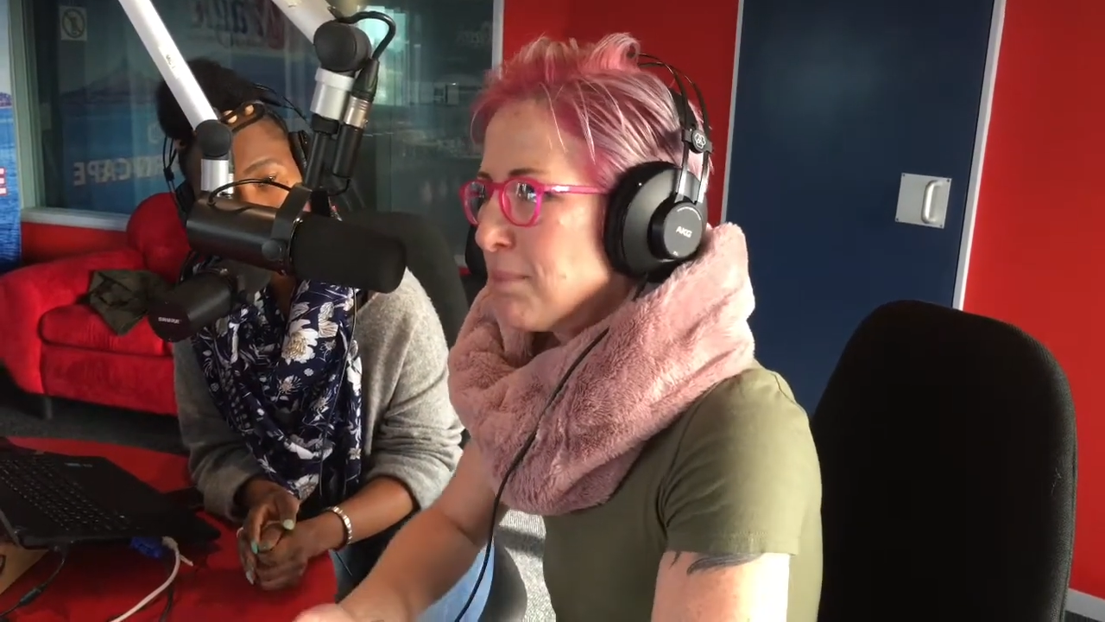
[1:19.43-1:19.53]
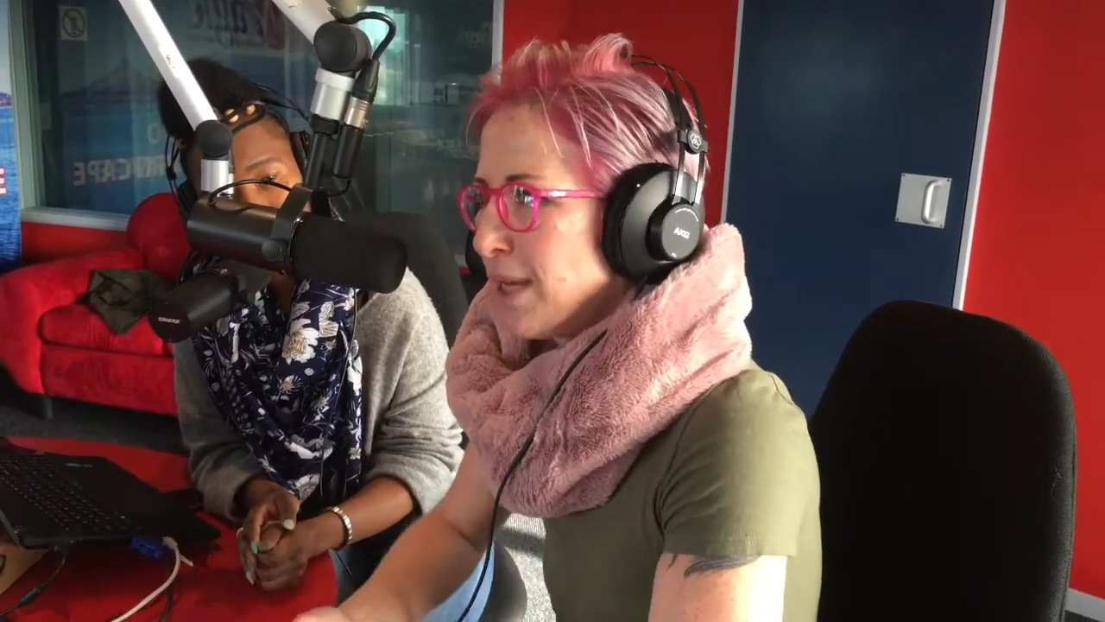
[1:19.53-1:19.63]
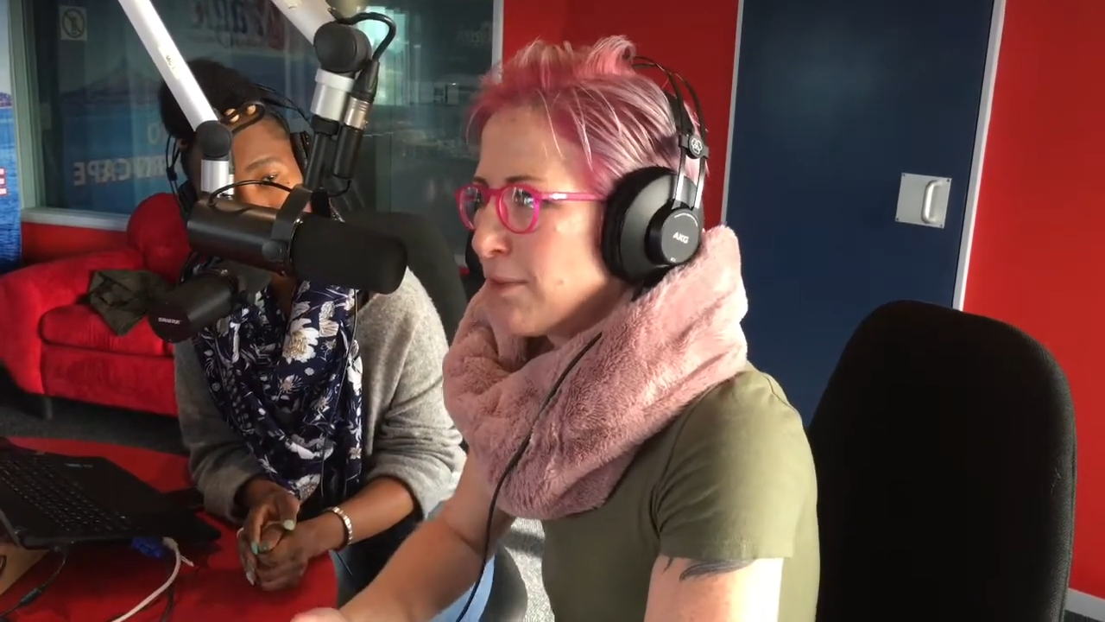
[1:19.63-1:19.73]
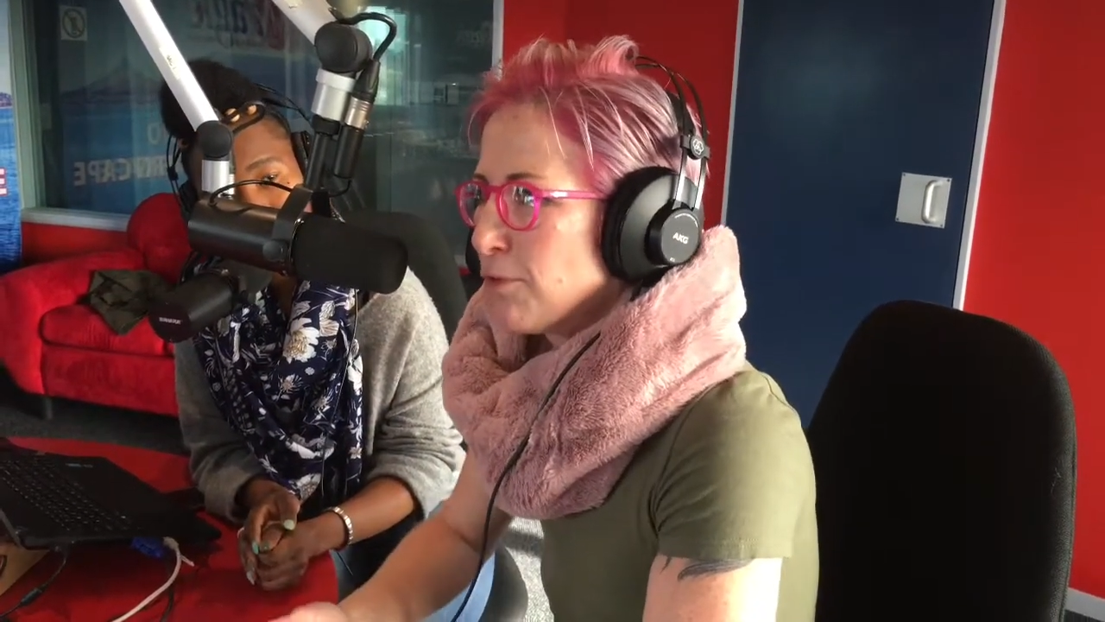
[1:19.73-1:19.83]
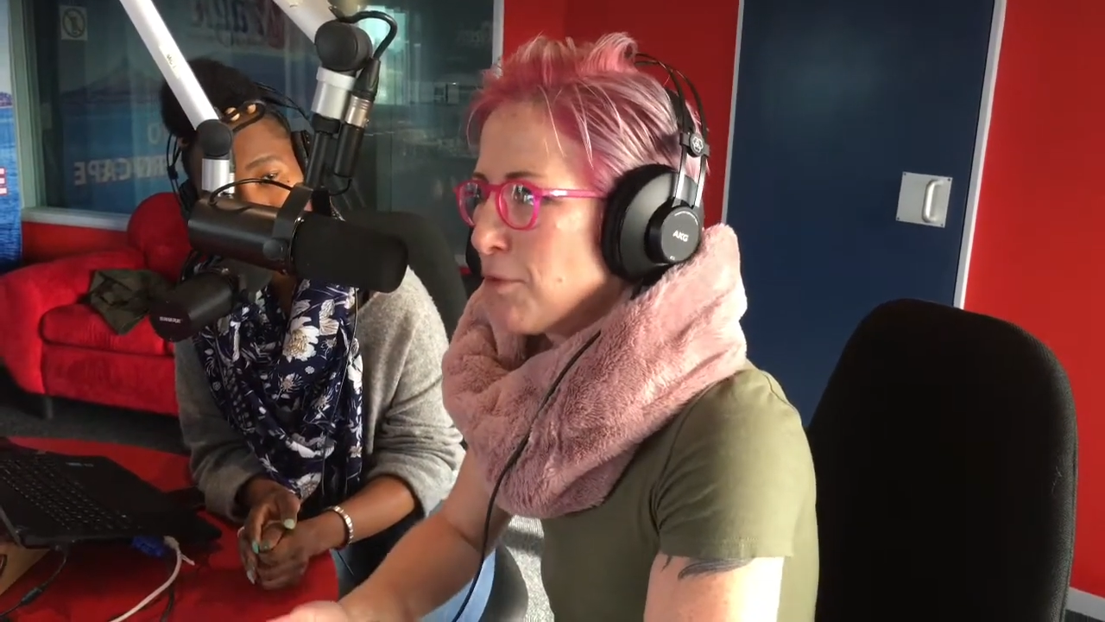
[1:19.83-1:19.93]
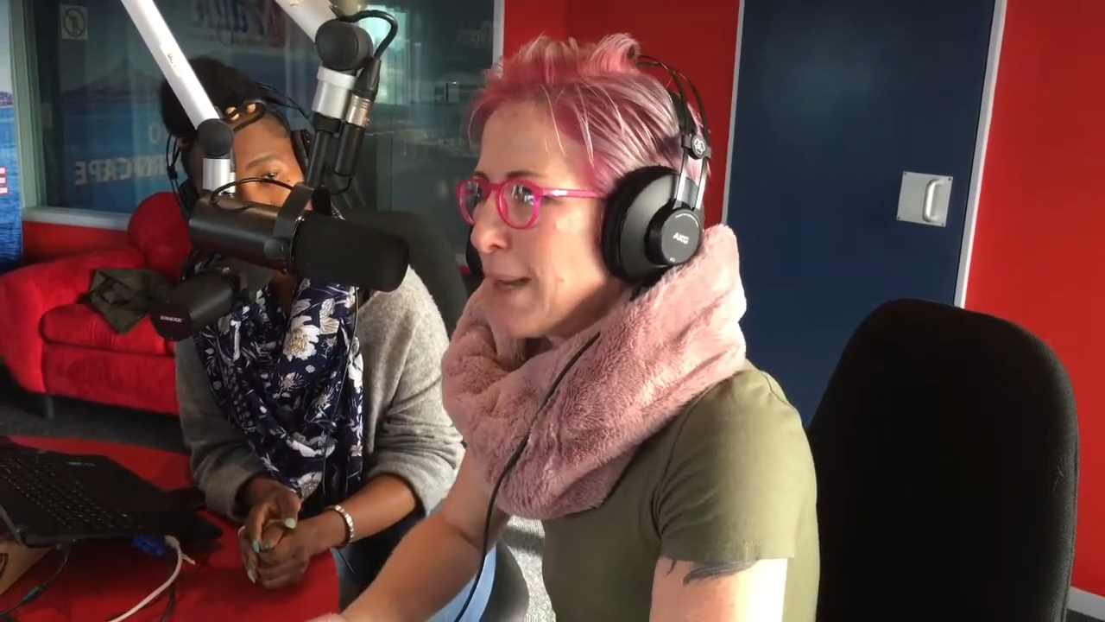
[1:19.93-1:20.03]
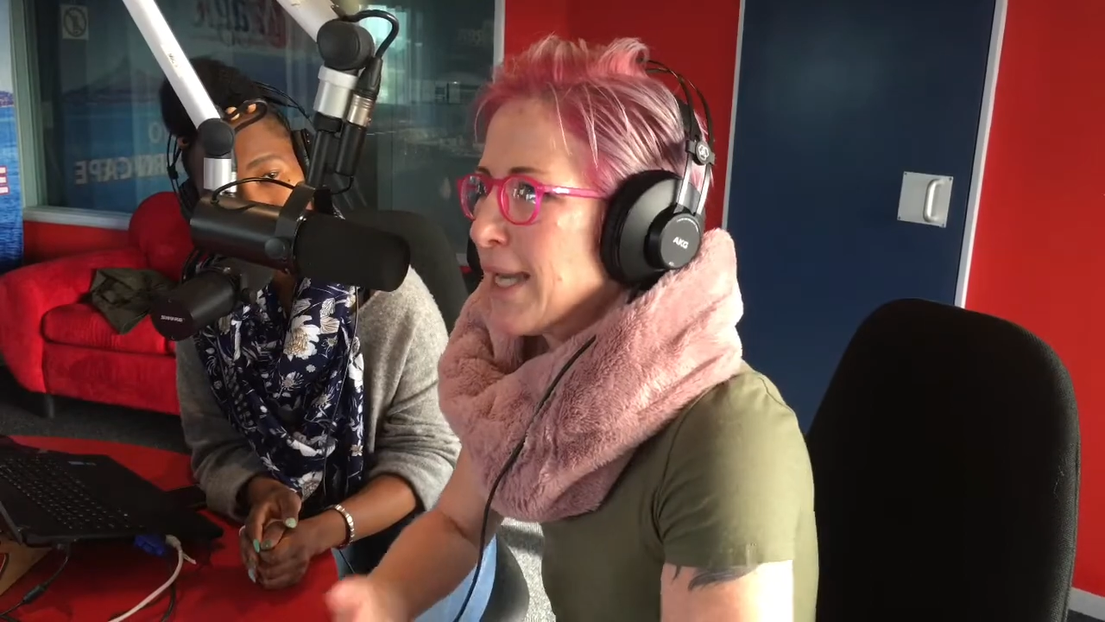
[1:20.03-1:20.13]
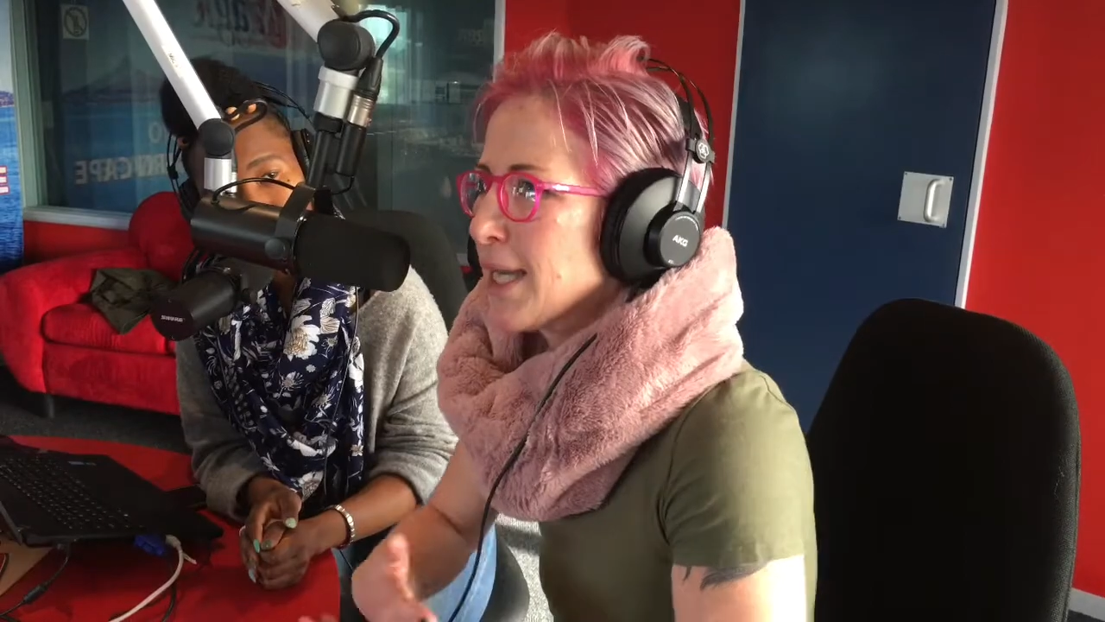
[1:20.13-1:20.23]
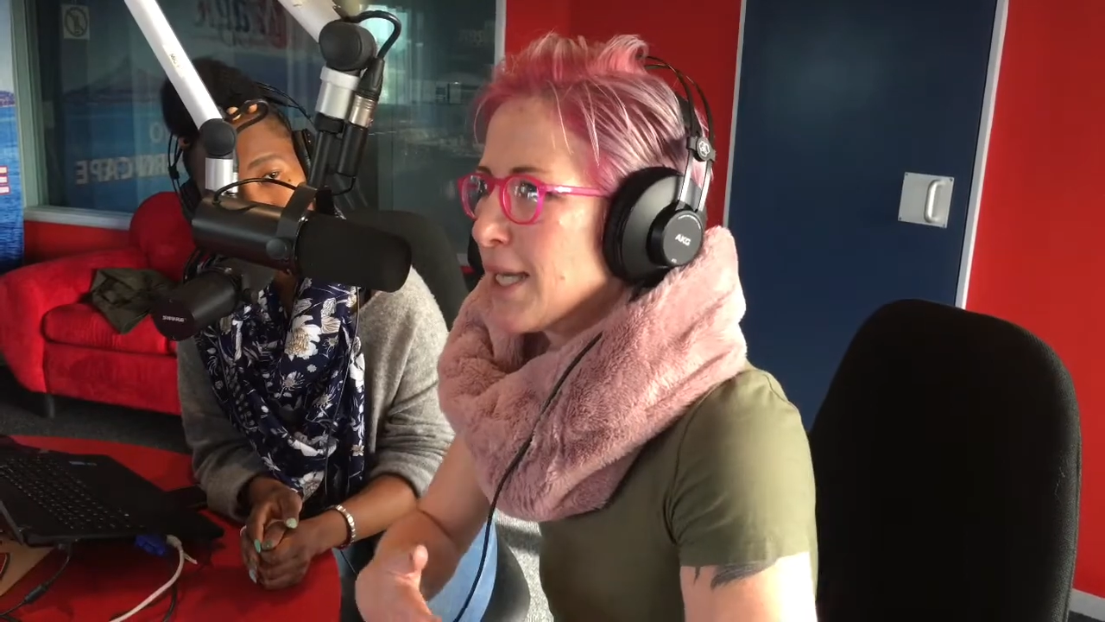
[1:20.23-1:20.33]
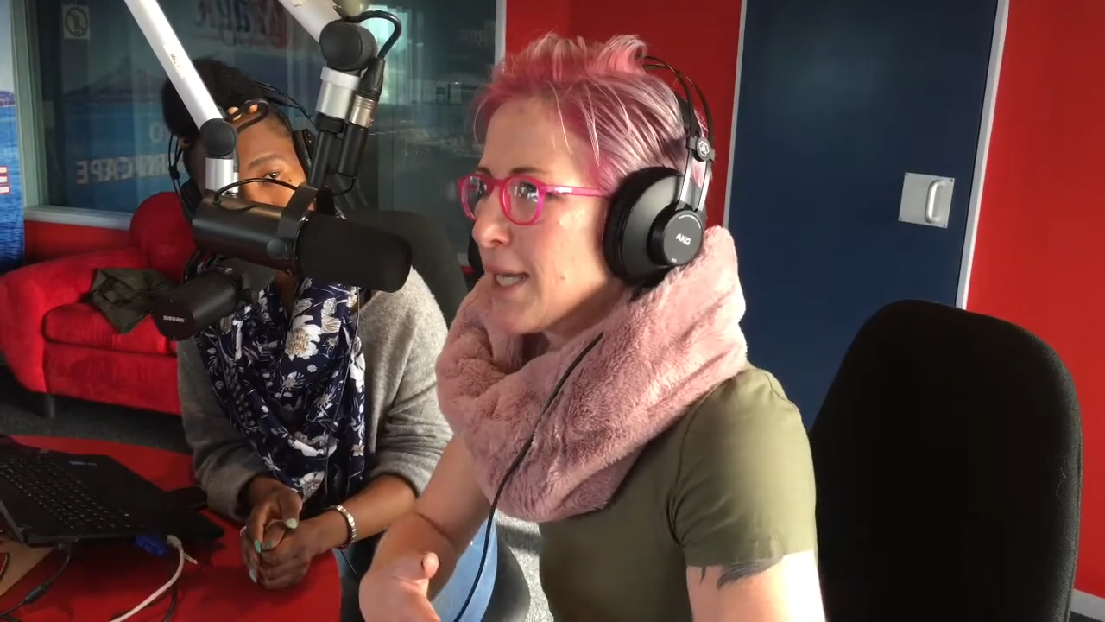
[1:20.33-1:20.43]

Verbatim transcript: platform, I can